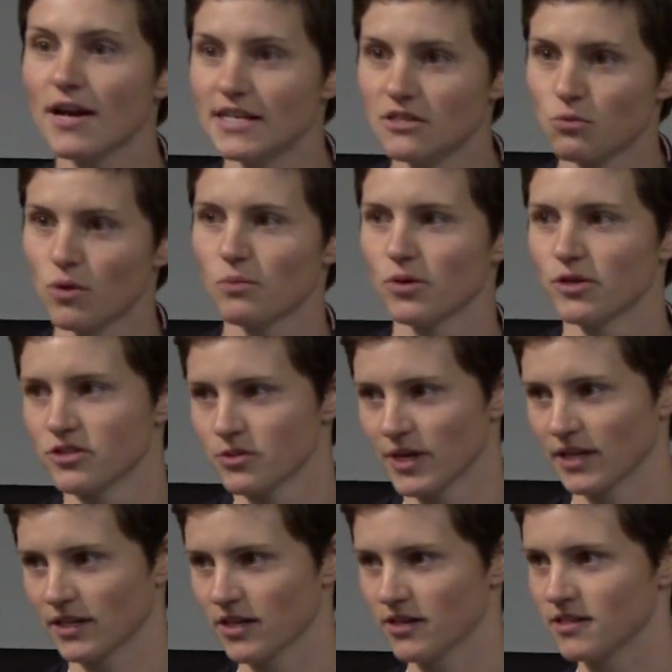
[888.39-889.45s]
is what we're doing
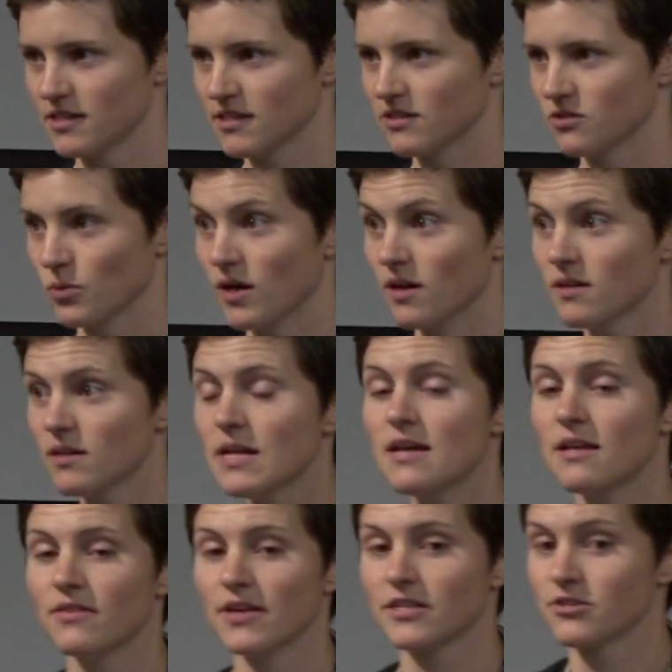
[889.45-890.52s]
a currency as well?
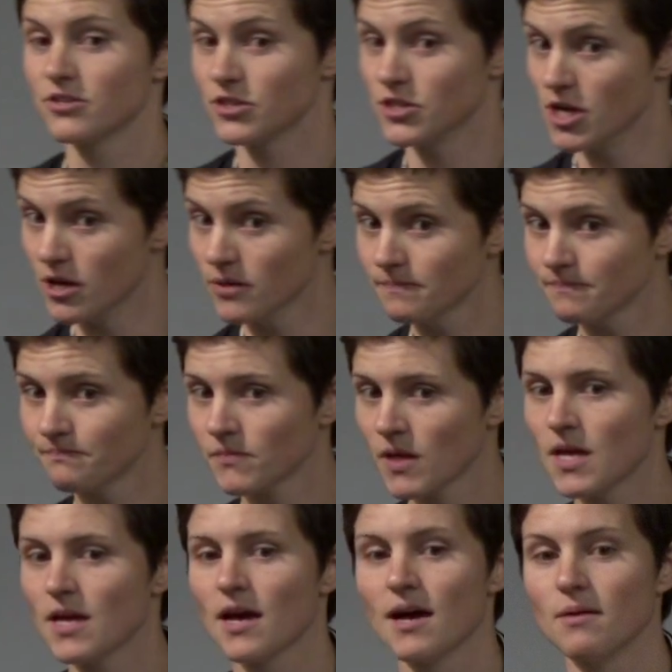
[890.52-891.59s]
The answer is no.
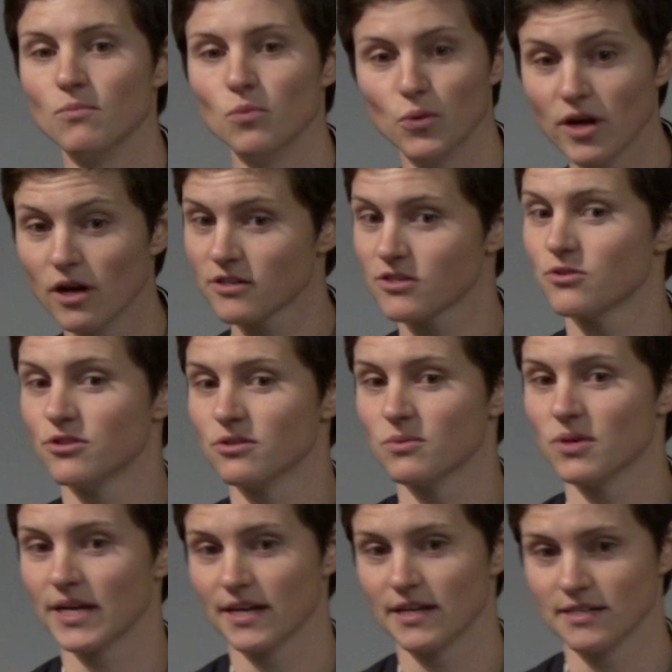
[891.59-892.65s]
Um, we also don't
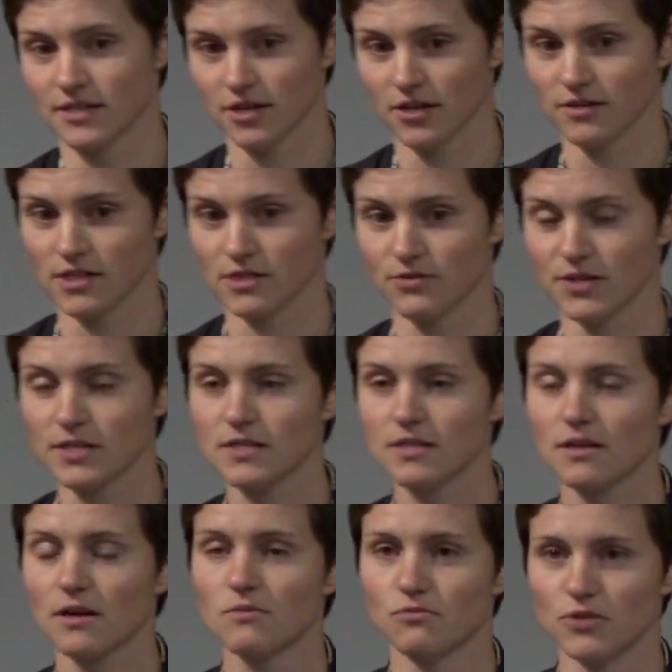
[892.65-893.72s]
want to get into currency
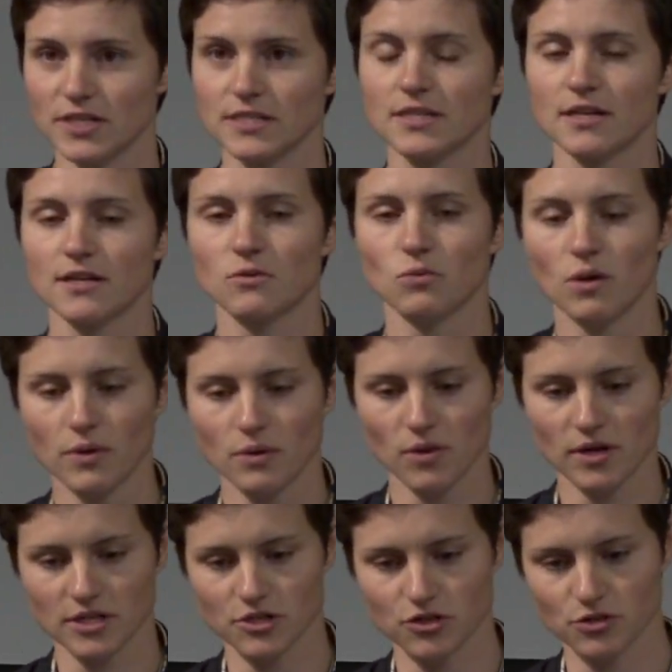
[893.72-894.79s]
risk. risk. What we
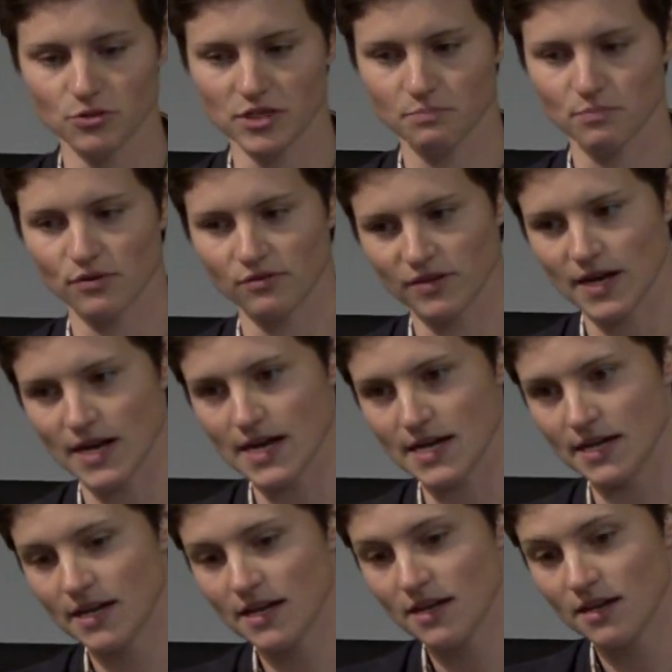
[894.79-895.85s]
want to do is provide
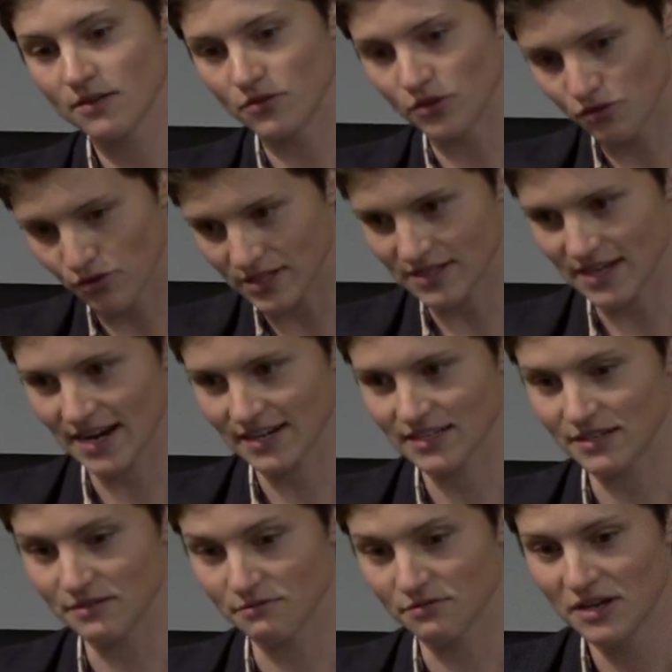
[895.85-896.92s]
the
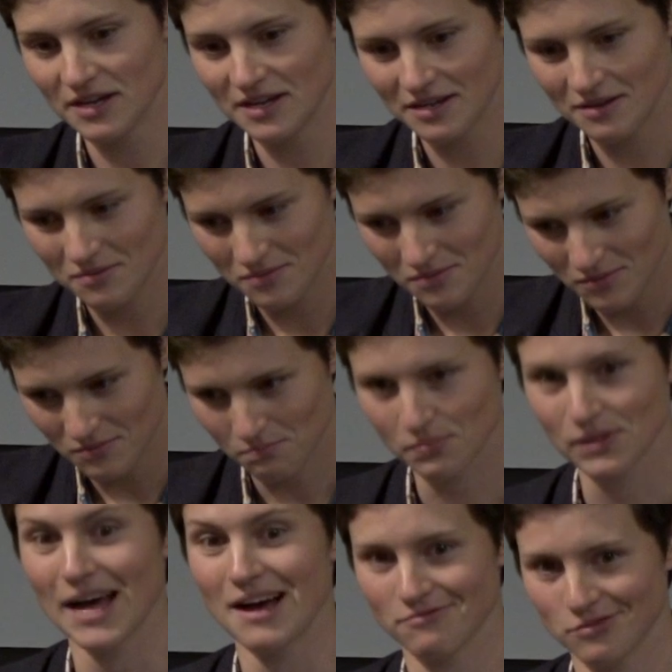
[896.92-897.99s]
transactive
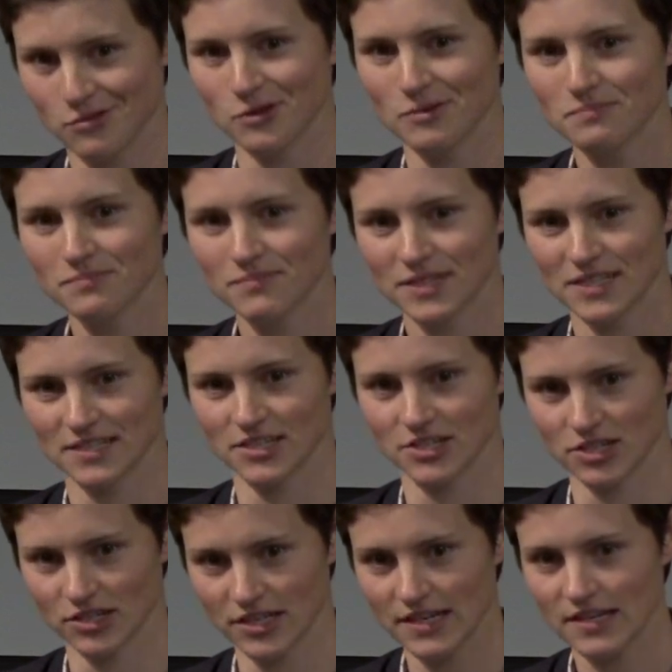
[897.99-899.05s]
platform,
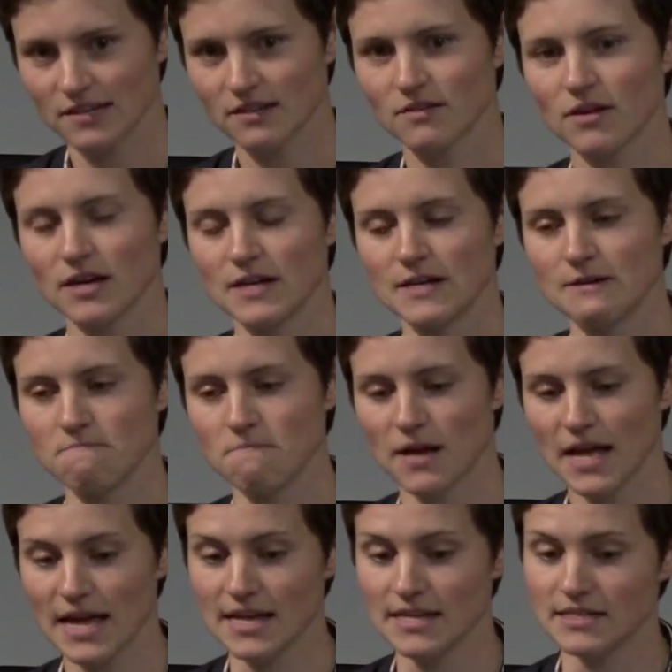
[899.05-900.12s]
essentially. Um,
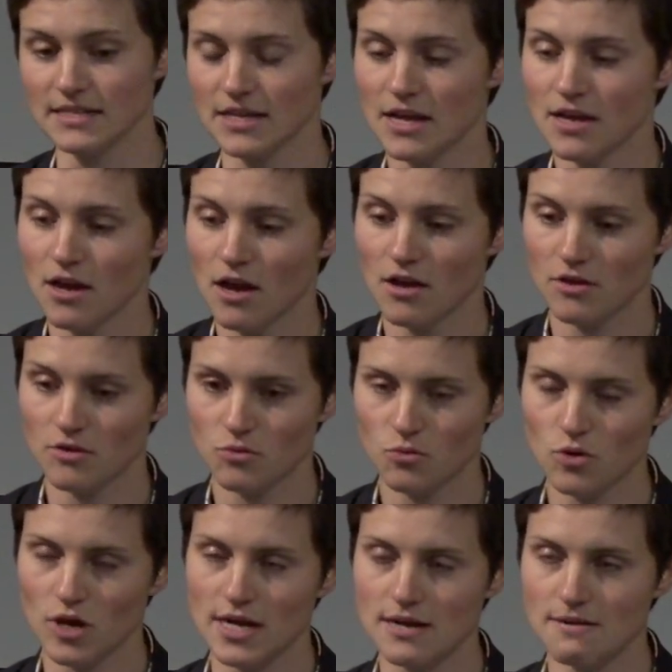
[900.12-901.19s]
and
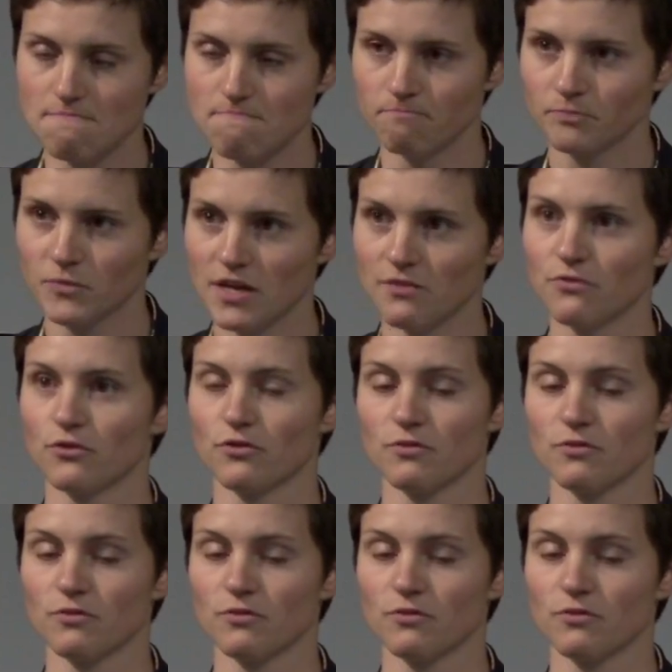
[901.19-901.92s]
um, if you're